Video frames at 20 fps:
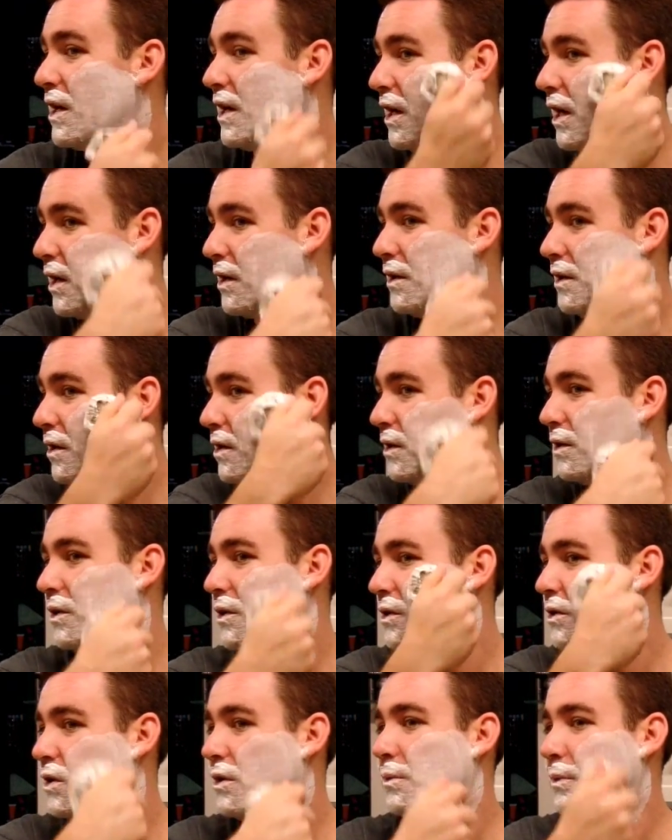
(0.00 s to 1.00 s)
And
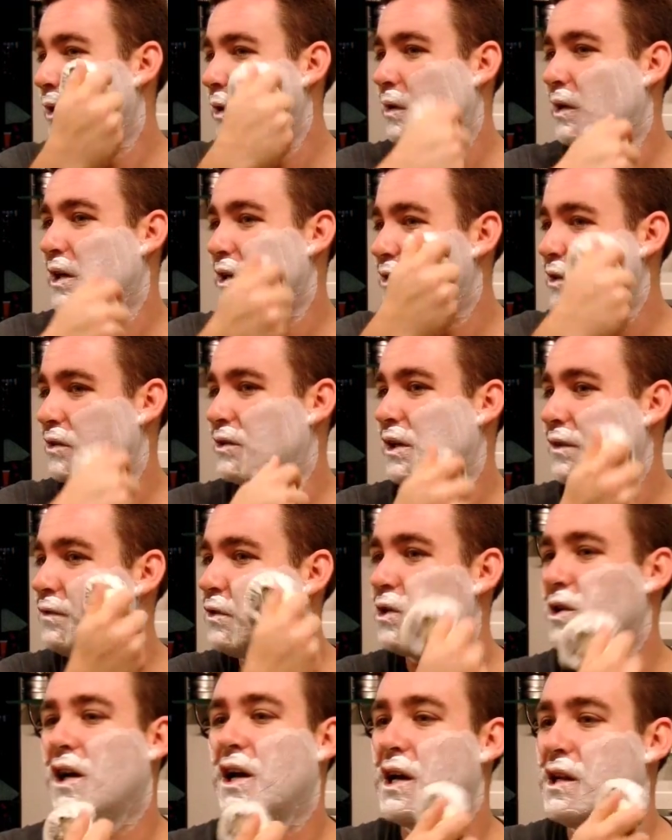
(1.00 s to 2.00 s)
there's so many razors
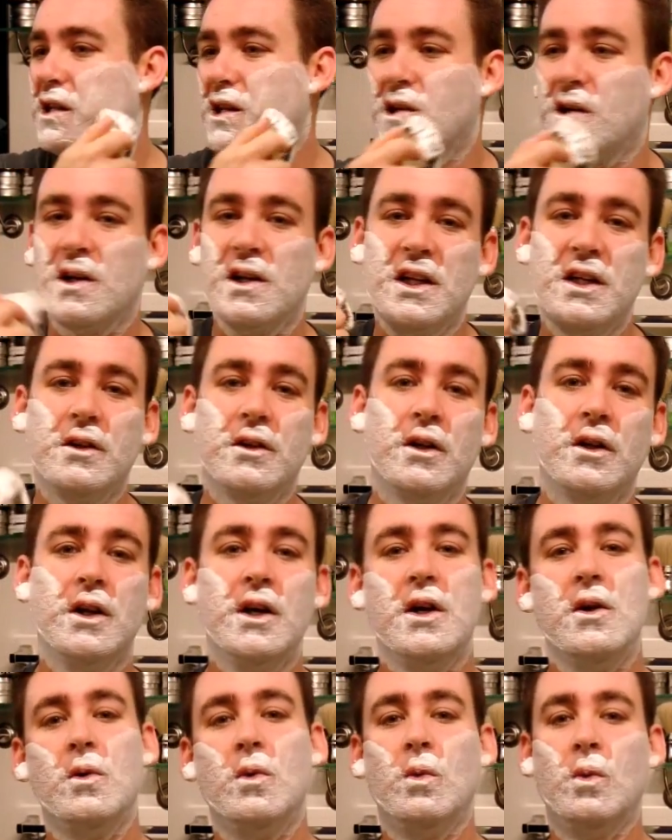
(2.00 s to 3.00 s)
I've tried that are either